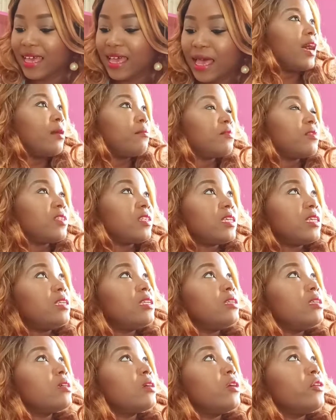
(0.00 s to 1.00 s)
I'm
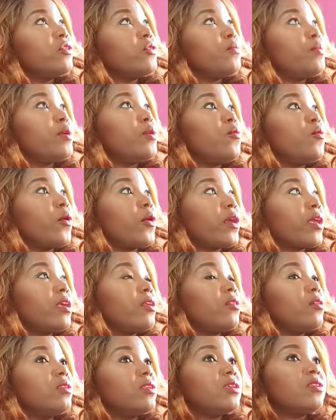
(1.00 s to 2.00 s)
still gonna be
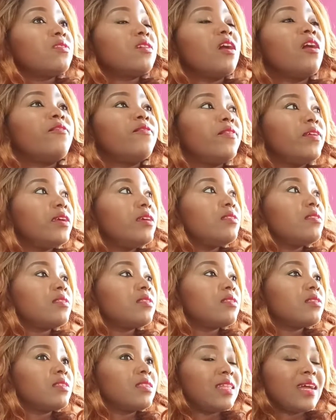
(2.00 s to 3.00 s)
working on this
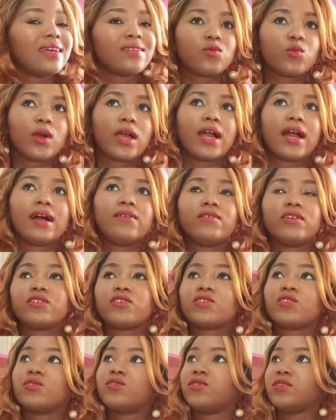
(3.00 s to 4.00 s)
office. That's why I haven't
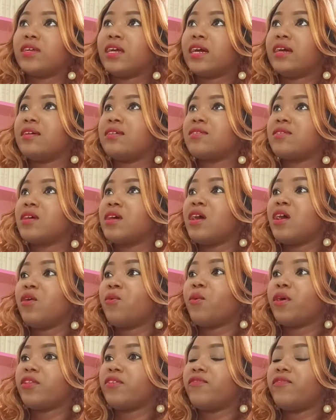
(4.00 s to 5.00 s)
showed you guys
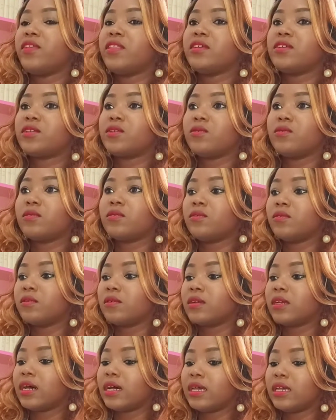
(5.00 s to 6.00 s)
what the finished
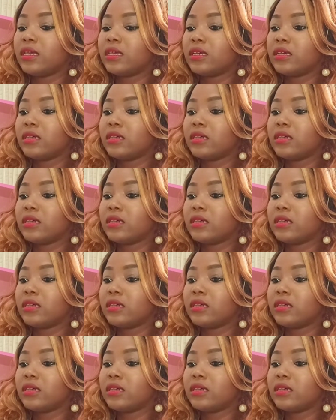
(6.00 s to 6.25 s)
look like.